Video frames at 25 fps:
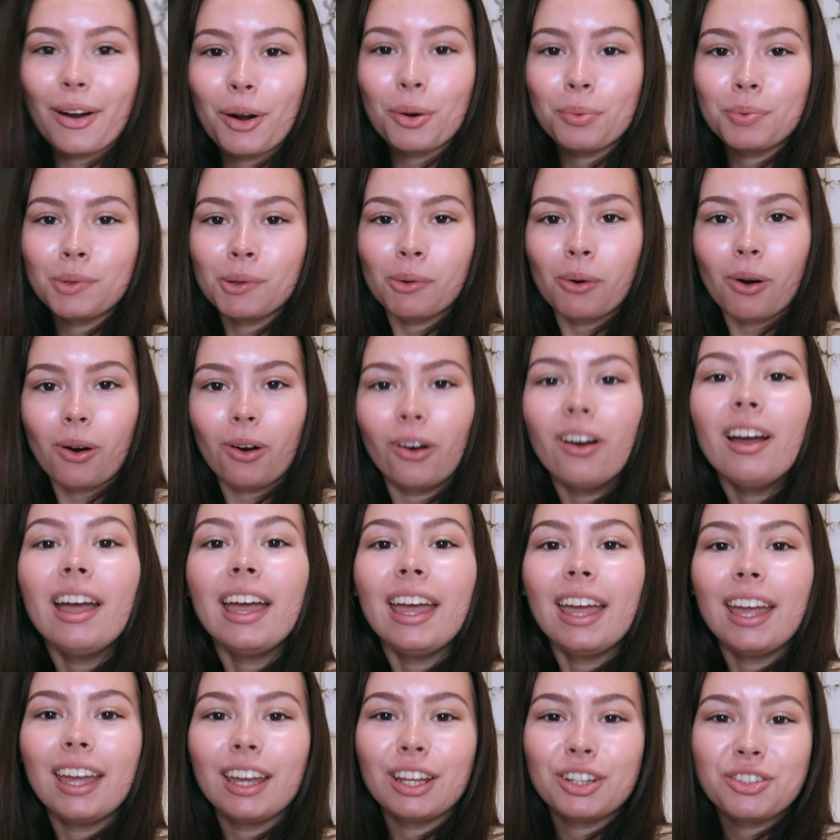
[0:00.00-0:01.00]
I hope you all
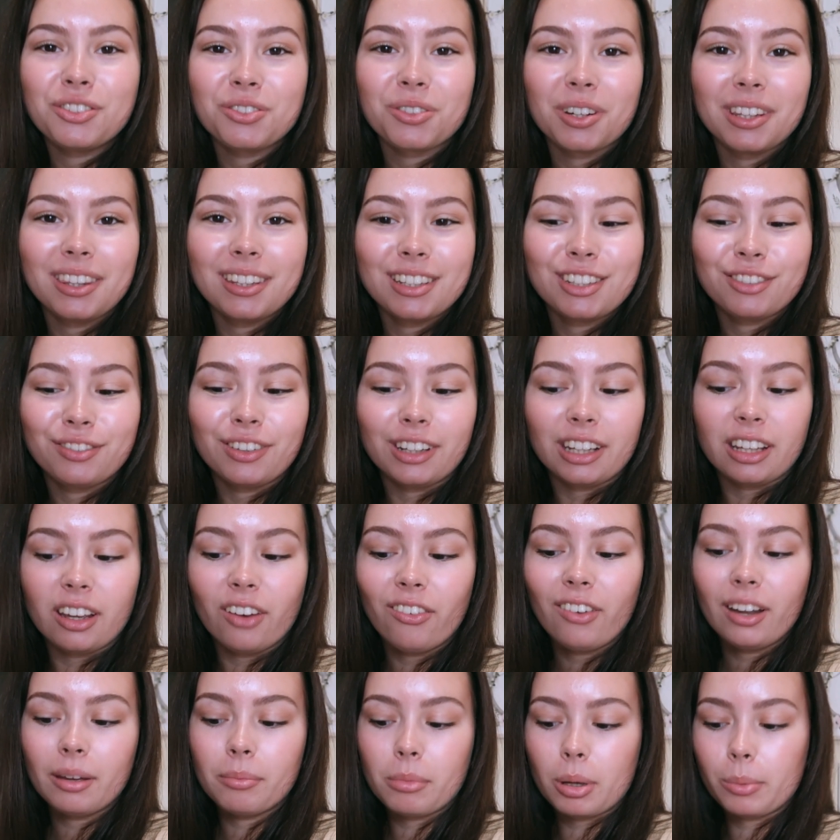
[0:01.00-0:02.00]
enjoyed this
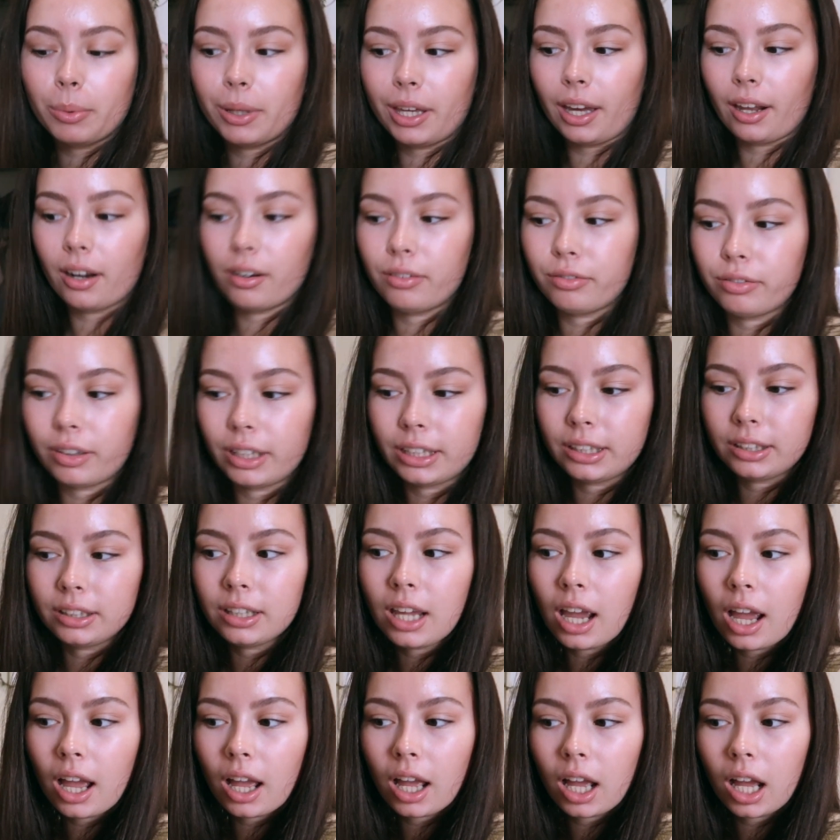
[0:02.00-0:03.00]
video and maybe got a fun